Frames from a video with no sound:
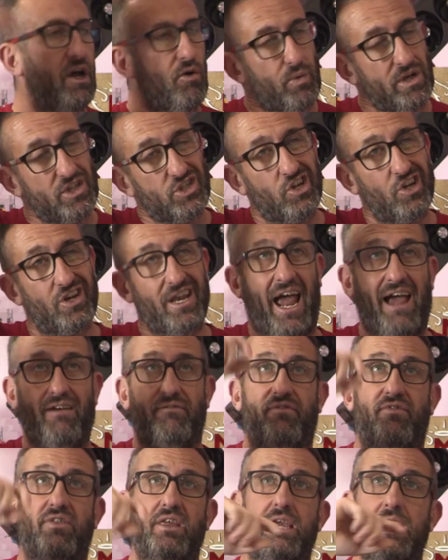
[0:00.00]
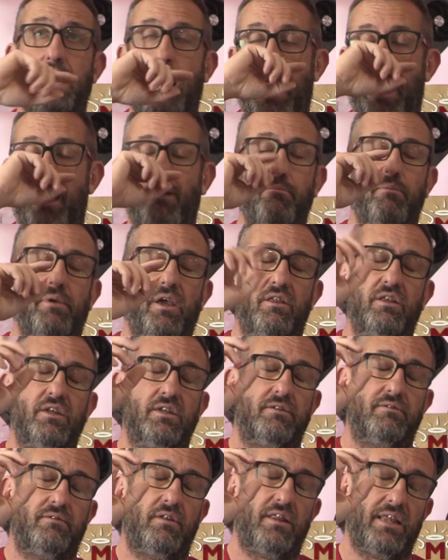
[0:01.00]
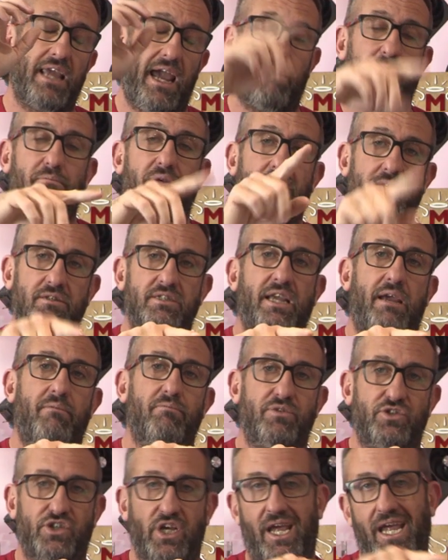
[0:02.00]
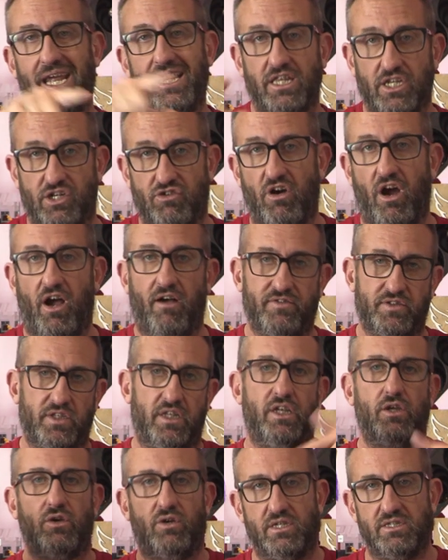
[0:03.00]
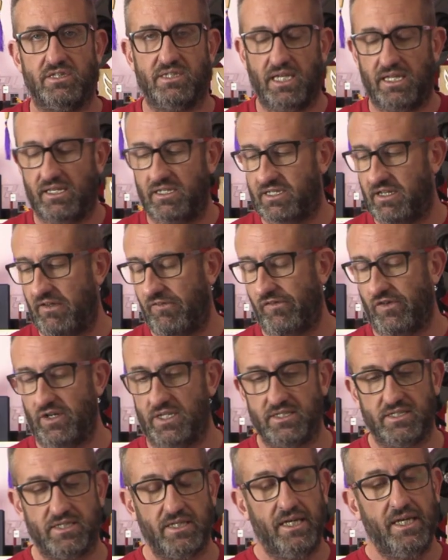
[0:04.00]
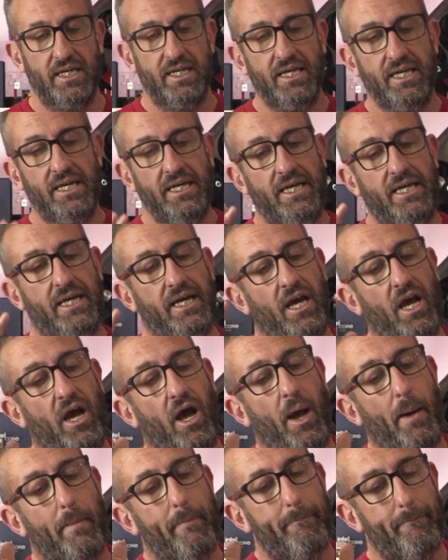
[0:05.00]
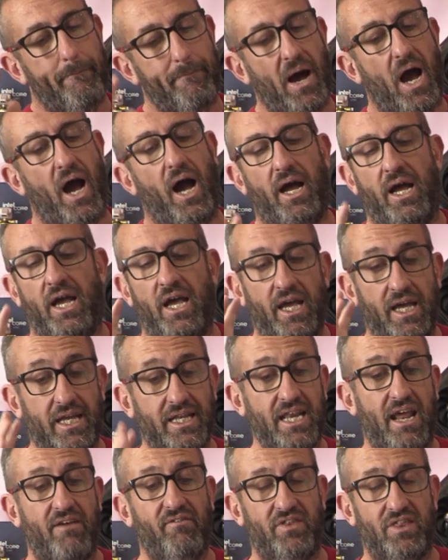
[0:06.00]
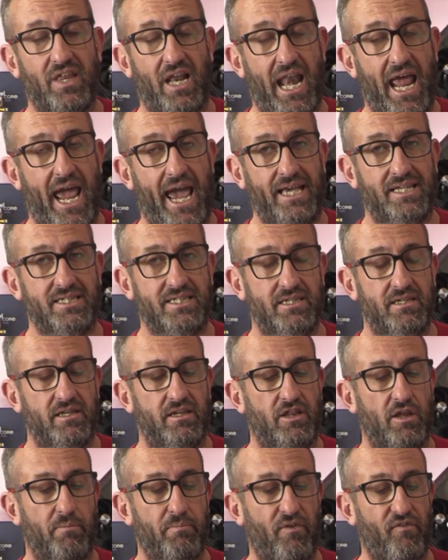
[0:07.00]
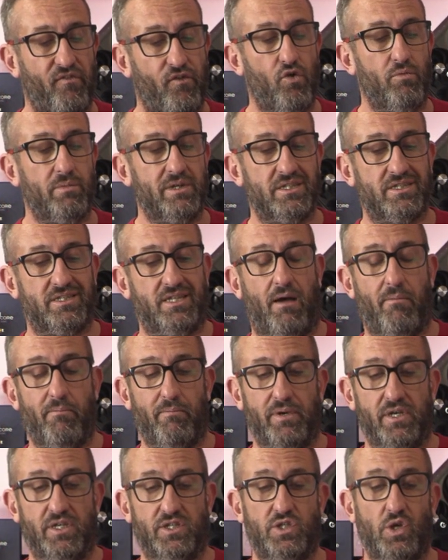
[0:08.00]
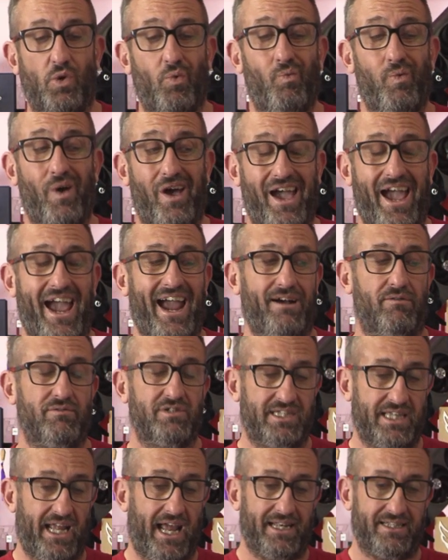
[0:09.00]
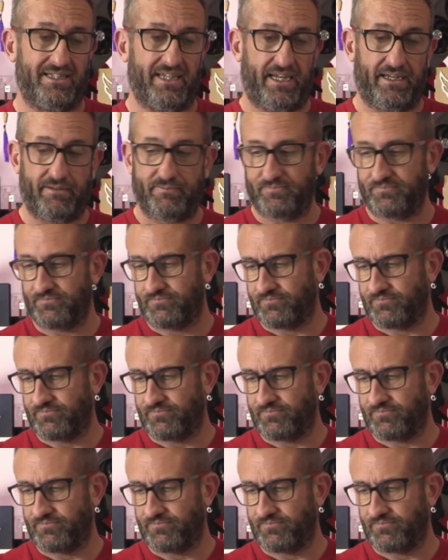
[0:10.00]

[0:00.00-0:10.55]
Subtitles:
We should have the ambient temperature in the graph so that you can see the difference. But nevertheless, the performance numbers were outstanding.